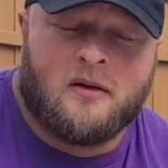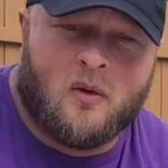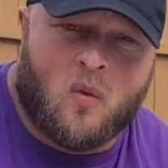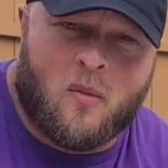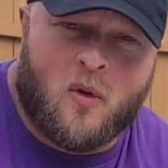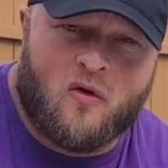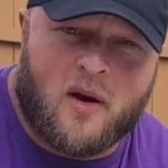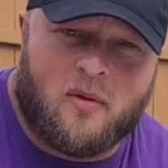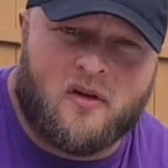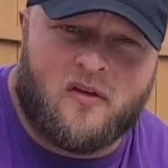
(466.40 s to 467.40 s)
1 more
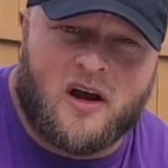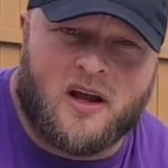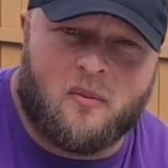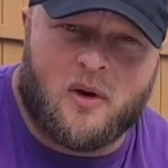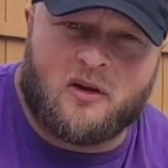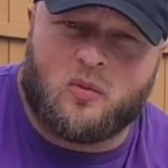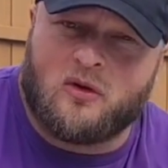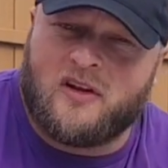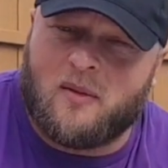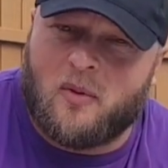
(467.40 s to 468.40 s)
rep on the Viking press.
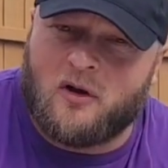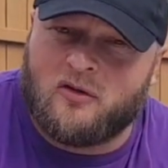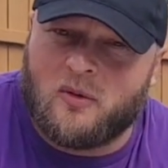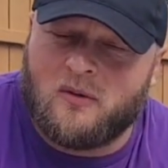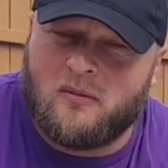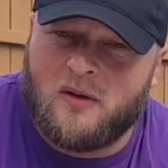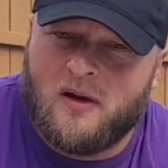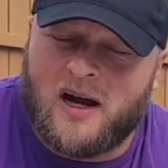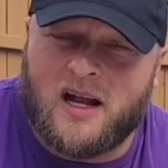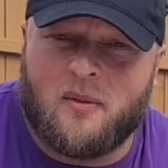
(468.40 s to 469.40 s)
Was that possible?
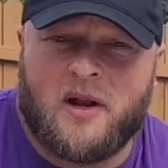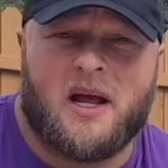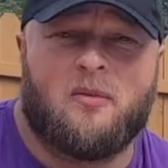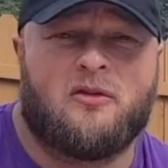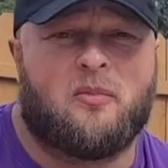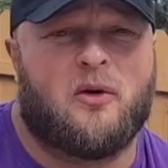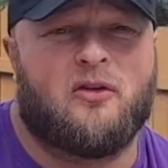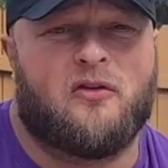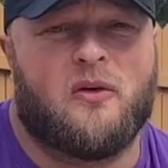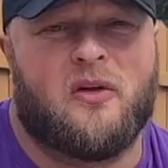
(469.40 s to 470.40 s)
Had I been able to push
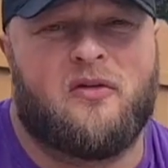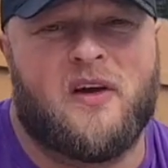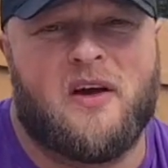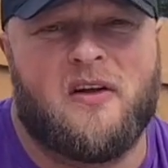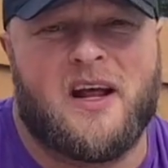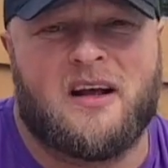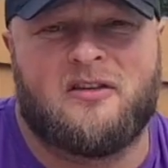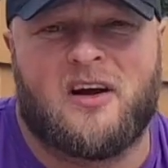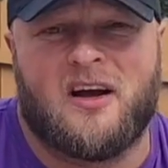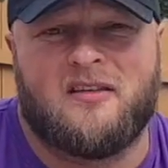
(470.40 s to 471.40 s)
through the fear and the
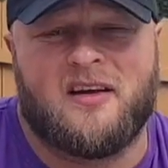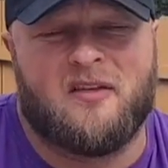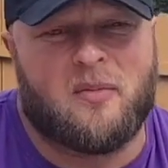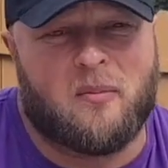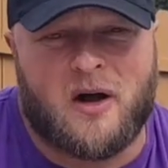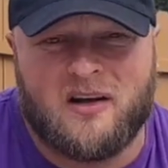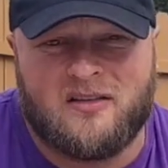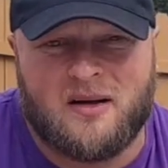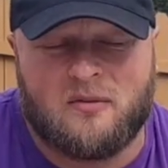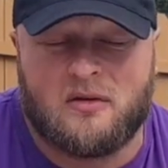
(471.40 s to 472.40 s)
anxiety of my
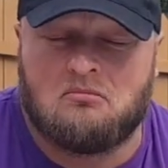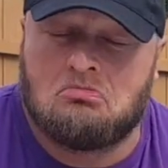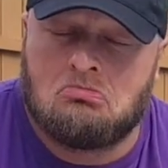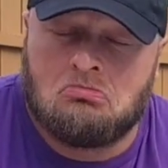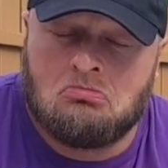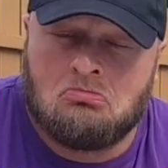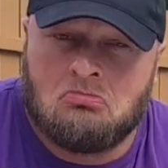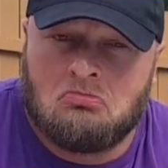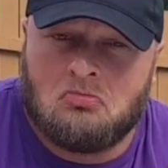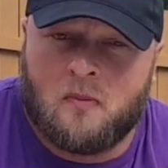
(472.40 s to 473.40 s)
biceps?
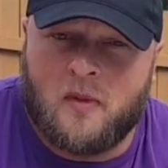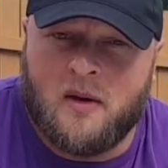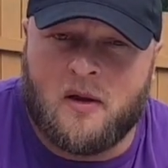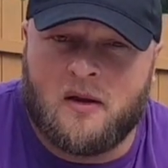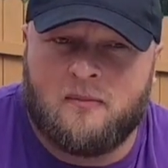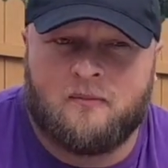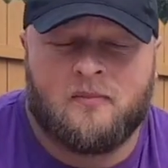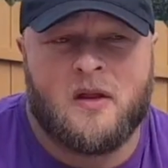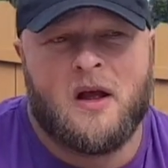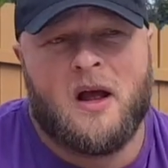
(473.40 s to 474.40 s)
Maybe.
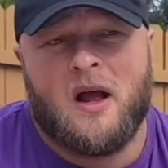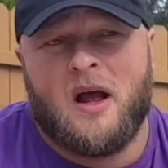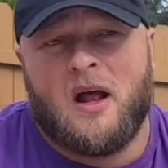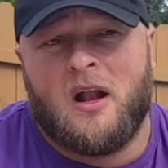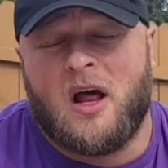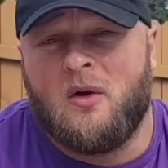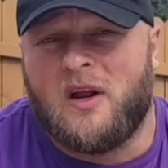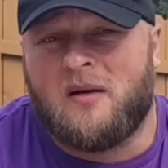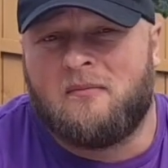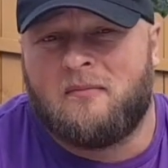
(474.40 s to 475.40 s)

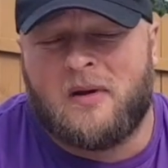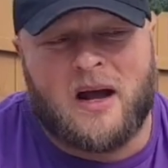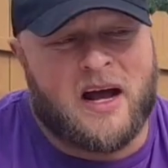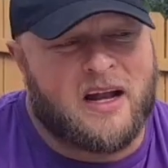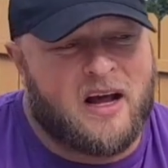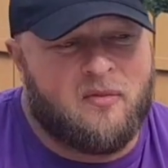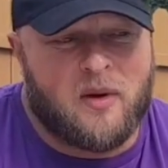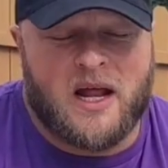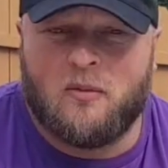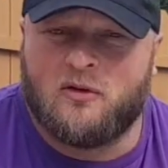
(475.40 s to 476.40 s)
Loading. Had I
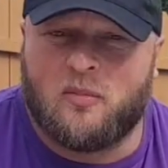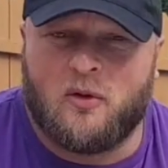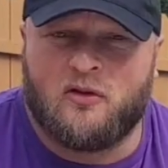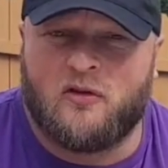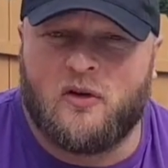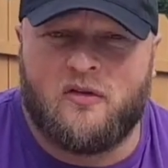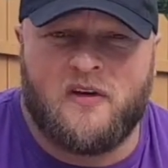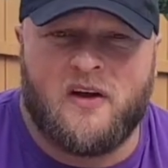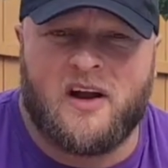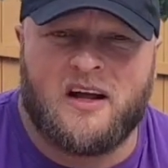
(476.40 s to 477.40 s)
been able to push through the
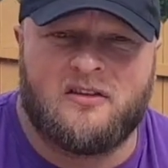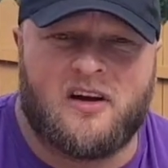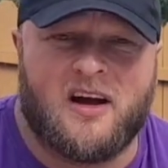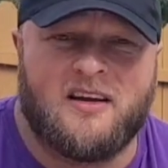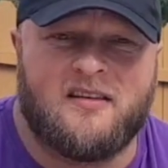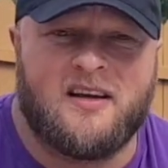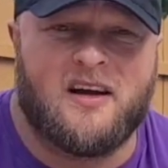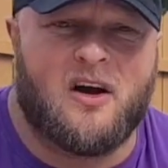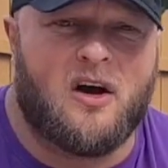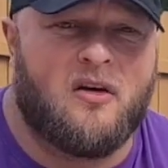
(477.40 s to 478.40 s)
fear and
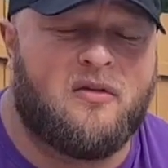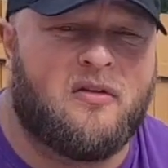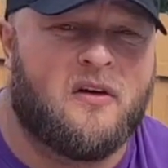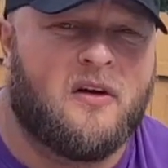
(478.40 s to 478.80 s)
anxiety of